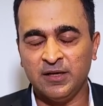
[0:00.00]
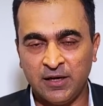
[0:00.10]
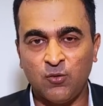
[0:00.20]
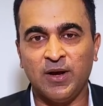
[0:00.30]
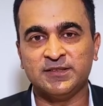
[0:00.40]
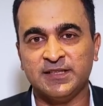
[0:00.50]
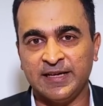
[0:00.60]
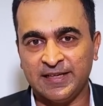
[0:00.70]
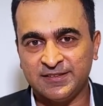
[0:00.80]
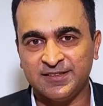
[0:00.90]
requires that
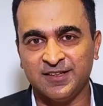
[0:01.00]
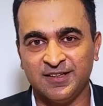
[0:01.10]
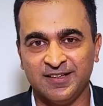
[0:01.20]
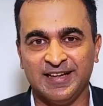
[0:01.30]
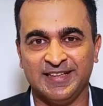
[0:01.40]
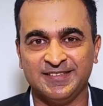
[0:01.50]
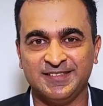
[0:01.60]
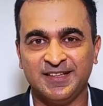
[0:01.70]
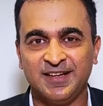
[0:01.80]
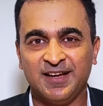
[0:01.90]
external
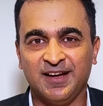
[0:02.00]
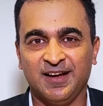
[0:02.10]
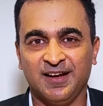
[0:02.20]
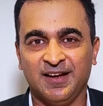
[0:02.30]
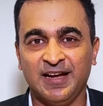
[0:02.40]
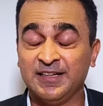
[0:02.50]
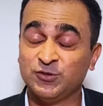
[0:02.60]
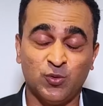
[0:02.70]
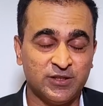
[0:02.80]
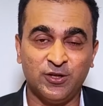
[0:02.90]
lens, and
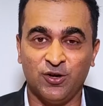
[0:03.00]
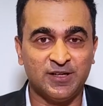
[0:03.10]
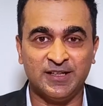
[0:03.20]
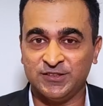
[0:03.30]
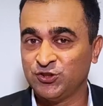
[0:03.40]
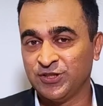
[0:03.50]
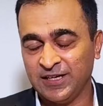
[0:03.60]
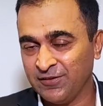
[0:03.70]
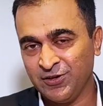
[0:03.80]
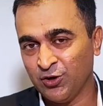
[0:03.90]
is what the organization
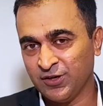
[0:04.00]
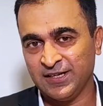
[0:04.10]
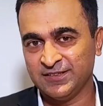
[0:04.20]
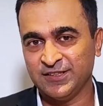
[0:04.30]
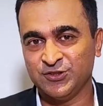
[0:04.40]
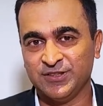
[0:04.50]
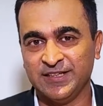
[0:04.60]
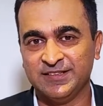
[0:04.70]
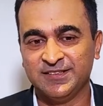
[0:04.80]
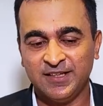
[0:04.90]
and every organization
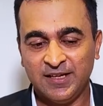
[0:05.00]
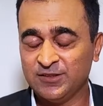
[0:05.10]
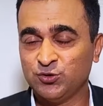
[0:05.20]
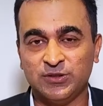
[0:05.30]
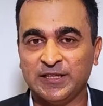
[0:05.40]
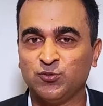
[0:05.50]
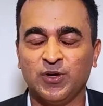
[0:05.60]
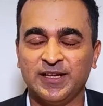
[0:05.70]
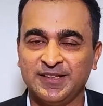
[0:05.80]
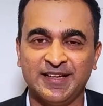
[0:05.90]
needs. And so that's
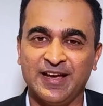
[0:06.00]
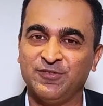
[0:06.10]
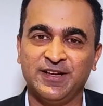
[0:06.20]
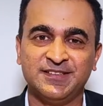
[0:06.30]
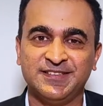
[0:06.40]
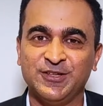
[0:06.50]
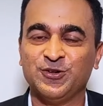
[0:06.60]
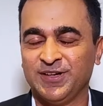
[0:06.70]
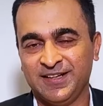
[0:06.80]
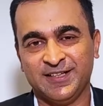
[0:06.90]
what I think every
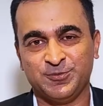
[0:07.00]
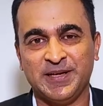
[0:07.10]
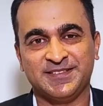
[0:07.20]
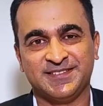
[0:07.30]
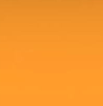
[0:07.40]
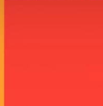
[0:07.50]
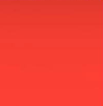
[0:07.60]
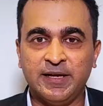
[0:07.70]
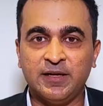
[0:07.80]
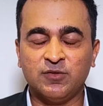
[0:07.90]
CEO really expects.
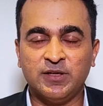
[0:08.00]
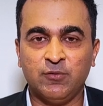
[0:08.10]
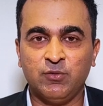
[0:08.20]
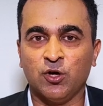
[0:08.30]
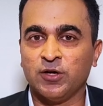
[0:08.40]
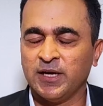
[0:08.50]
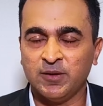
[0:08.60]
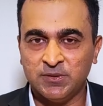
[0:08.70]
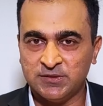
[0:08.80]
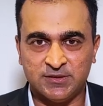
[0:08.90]
At the end of the day, we're all
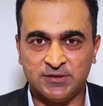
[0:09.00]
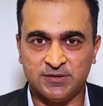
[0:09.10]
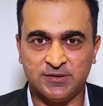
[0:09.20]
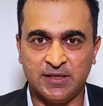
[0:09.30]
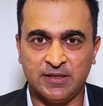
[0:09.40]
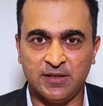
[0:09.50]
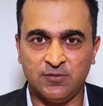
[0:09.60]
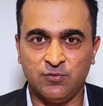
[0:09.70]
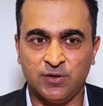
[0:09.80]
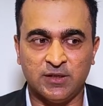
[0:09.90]
running businesses, right?
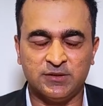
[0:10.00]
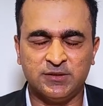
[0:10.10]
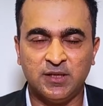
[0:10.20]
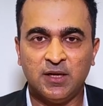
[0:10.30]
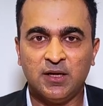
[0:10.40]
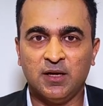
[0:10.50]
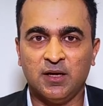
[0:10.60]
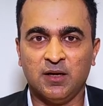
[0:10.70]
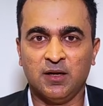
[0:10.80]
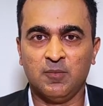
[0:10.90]
And for us,
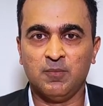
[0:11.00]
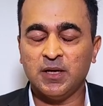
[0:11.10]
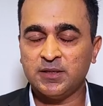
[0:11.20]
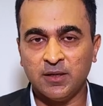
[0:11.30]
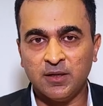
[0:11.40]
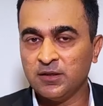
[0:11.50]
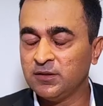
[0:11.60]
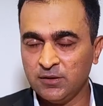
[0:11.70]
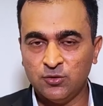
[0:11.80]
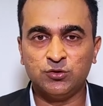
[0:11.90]
marketing
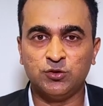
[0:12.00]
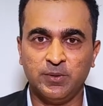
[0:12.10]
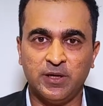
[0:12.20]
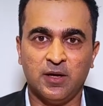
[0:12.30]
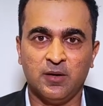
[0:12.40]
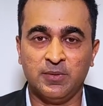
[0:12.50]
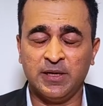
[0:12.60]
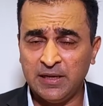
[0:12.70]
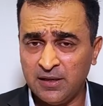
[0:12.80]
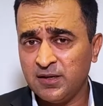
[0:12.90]
continues to become
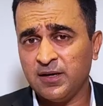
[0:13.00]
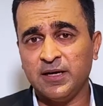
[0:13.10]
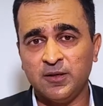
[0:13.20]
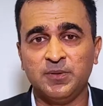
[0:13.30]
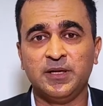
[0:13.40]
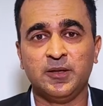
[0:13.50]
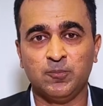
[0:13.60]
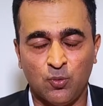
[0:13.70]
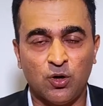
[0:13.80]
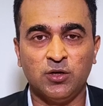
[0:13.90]
an incredibly
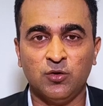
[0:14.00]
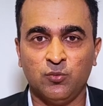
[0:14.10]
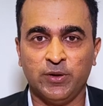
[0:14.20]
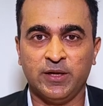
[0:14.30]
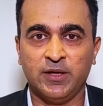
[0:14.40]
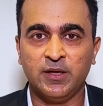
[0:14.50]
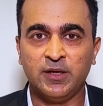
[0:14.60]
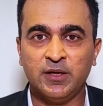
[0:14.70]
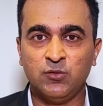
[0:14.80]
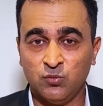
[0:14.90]
important way
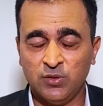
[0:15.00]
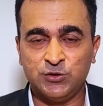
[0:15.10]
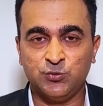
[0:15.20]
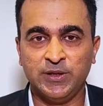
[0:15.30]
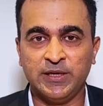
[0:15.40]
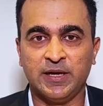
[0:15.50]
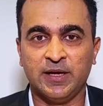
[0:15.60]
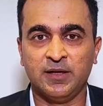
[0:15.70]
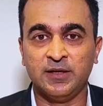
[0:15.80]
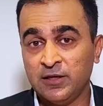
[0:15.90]
in which we
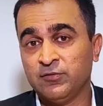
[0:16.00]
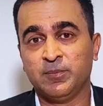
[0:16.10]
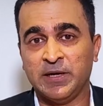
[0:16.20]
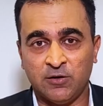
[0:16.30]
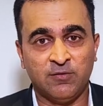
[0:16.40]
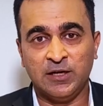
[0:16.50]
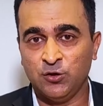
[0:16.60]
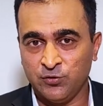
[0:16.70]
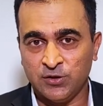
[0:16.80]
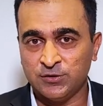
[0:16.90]
can deliver better
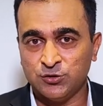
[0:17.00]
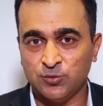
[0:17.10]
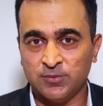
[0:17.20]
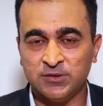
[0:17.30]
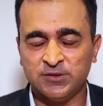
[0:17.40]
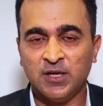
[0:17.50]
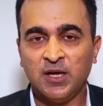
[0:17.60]
value for consumers.